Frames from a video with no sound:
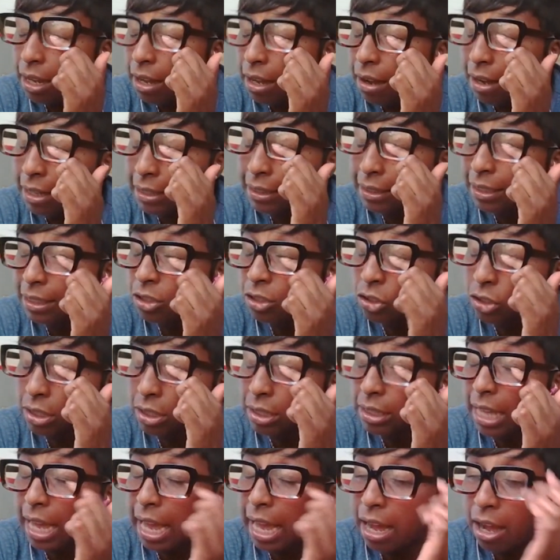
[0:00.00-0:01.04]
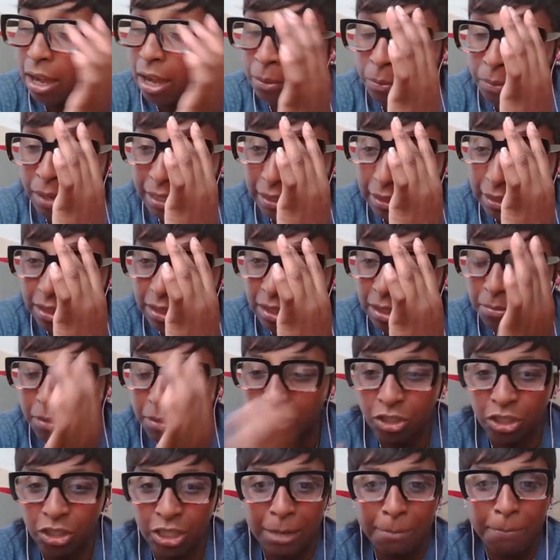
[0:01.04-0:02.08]
I did just that. I went to
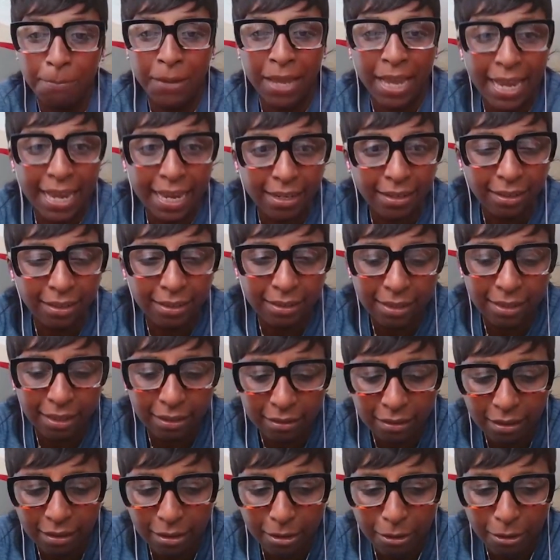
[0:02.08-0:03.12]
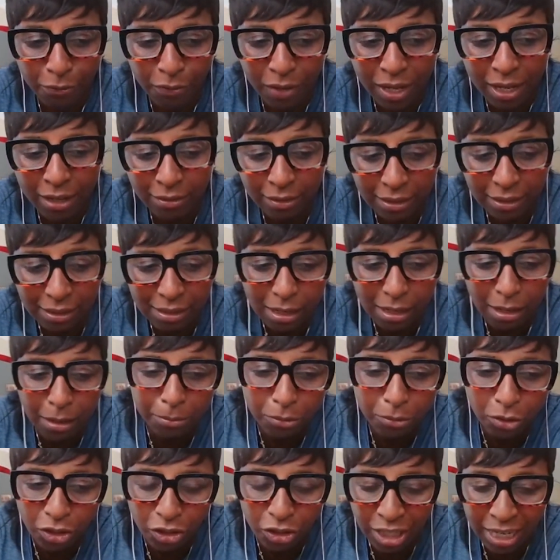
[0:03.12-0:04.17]
my GP and I said, I found this
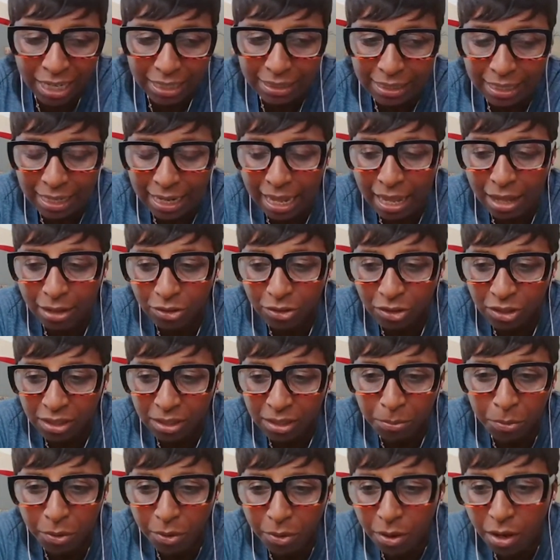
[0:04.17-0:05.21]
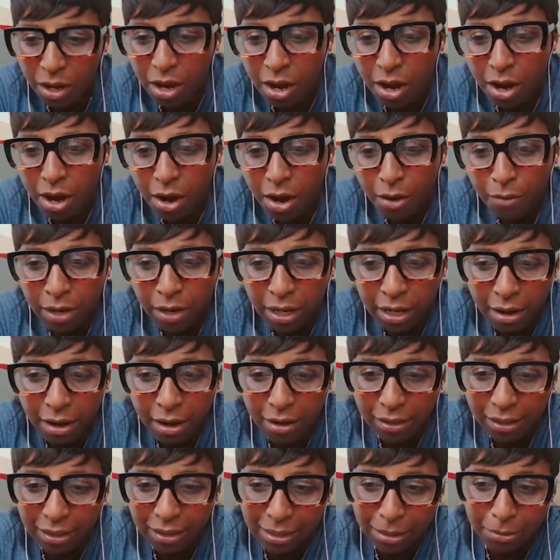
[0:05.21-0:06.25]
lump. She checked it out. She said, well,
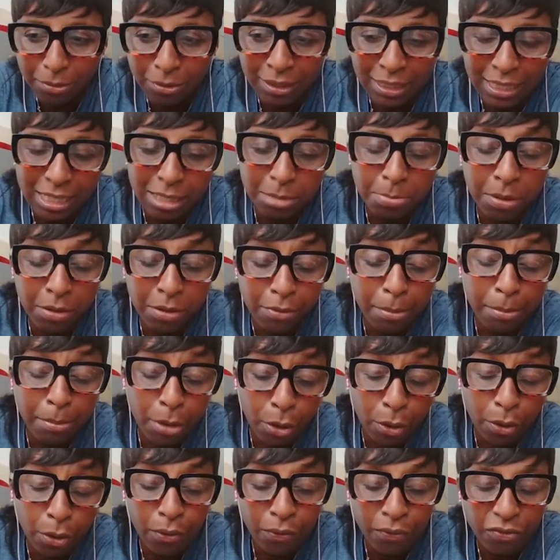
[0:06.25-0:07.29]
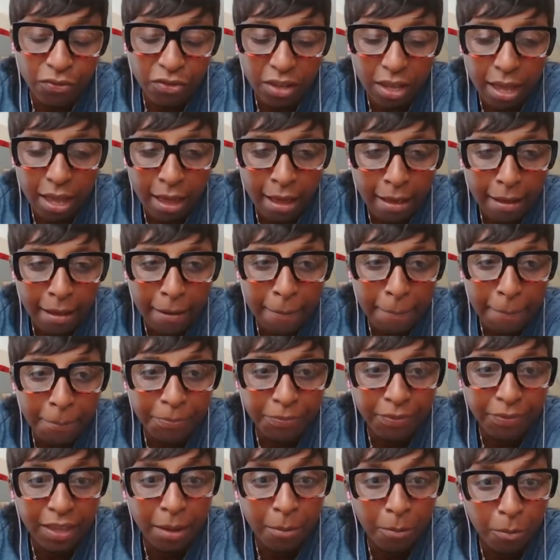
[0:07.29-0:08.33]
regardless, it will need to be removed,
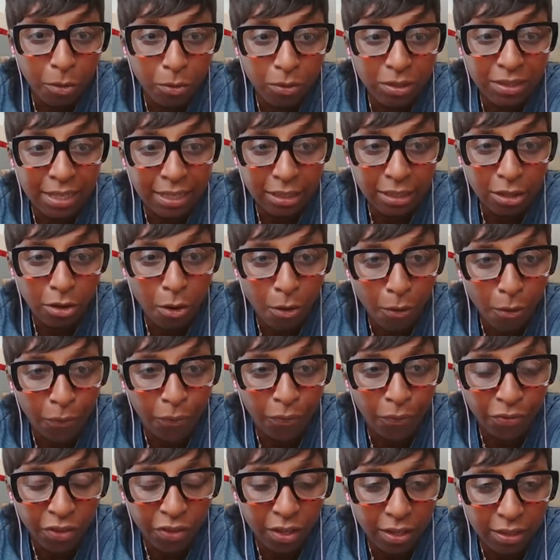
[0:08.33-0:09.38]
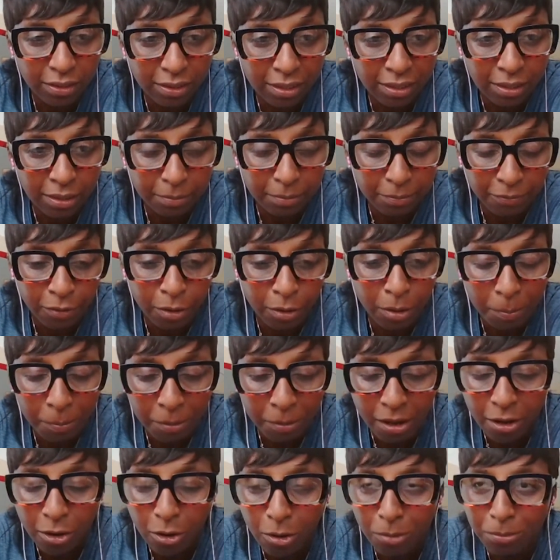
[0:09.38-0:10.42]
and we'll send it off for a
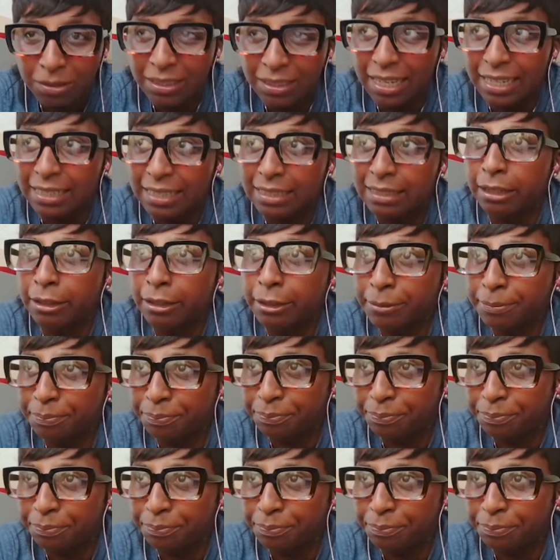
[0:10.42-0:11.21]
biopsy. So